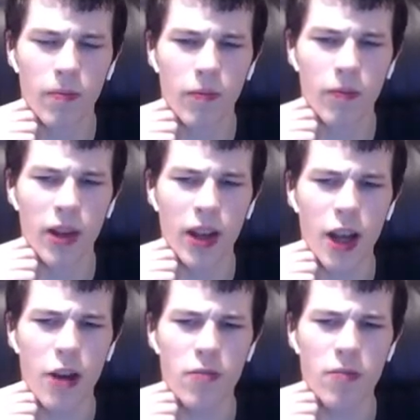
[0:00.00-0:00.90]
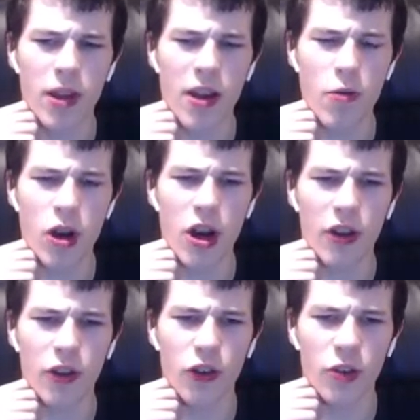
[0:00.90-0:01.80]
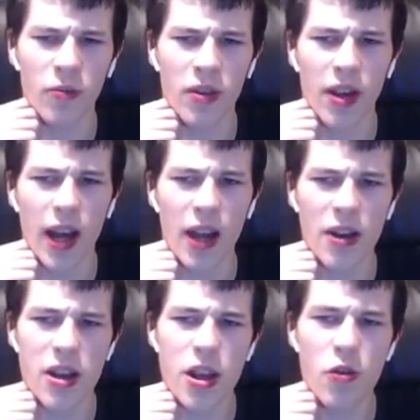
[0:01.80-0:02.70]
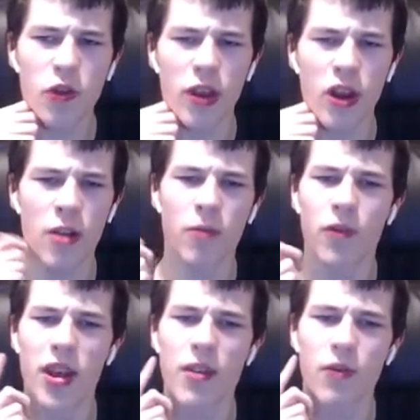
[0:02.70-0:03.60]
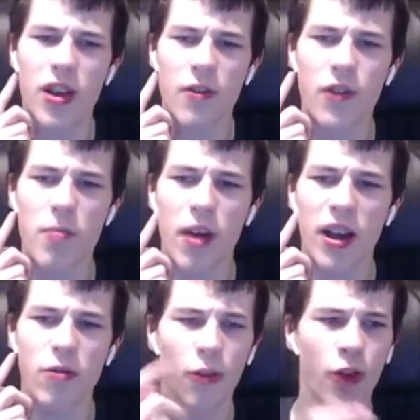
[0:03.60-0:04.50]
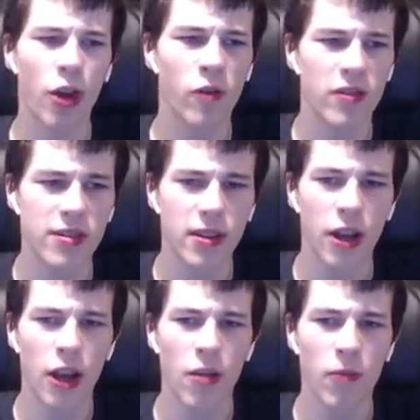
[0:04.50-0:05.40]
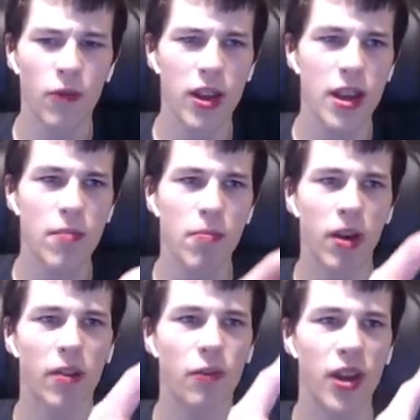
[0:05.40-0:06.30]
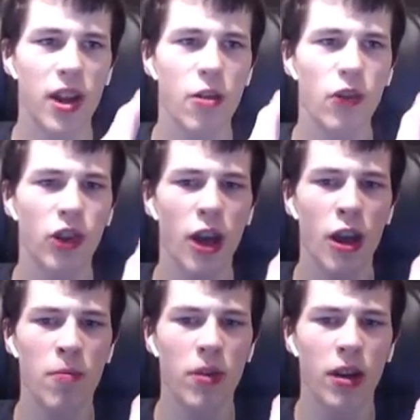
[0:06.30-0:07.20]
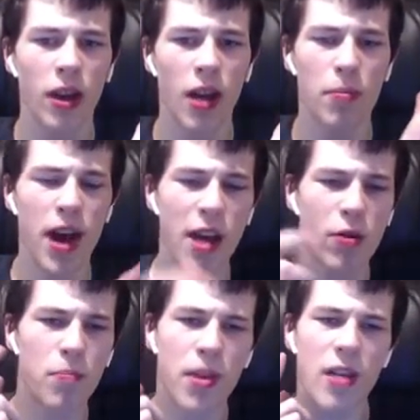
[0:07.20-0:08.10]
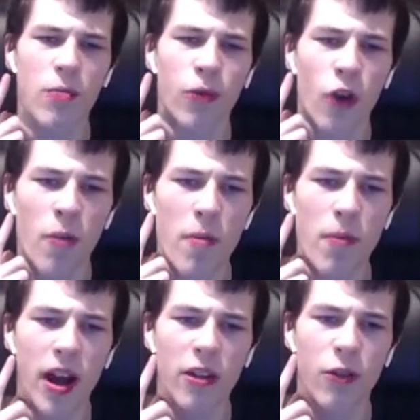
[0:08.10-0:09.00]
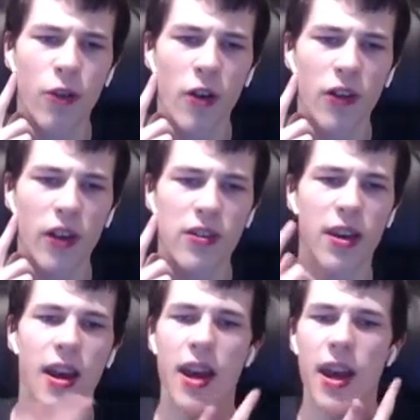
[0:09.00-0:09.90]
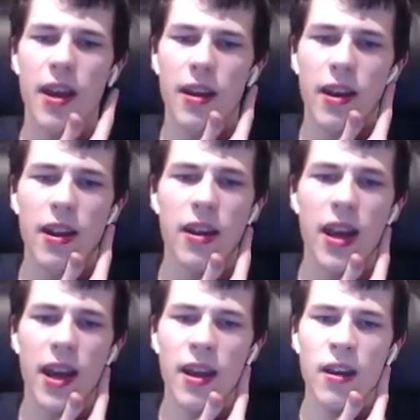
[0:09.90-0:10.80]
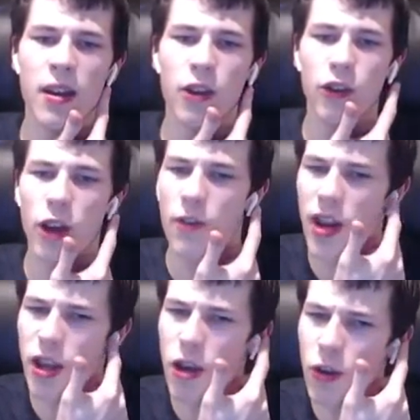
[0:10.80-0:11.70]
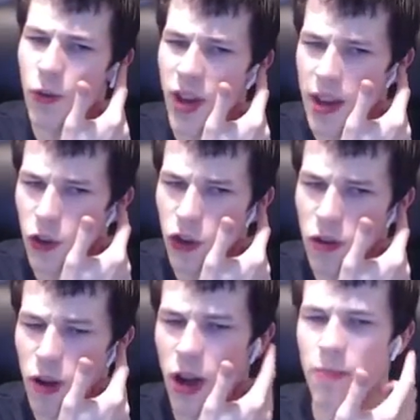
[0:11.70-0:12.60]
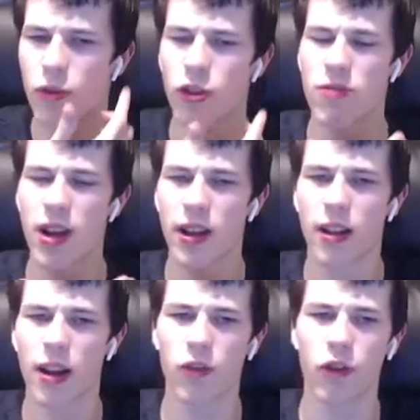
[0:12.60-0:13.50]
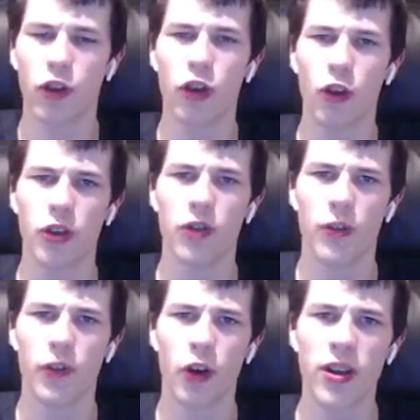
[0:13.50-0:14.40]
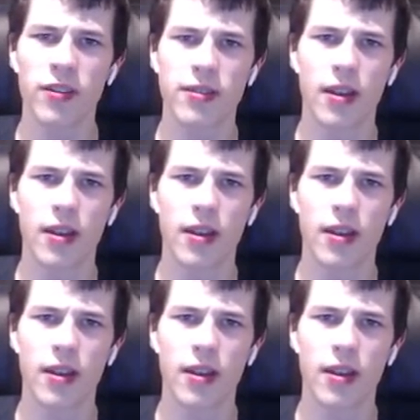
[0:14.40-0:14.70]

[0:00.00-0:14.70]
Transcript: There you go, it works. And they use the microphones. They use a pair of beamforming microphones that are here and here. So they use these to recognise the source of your voice,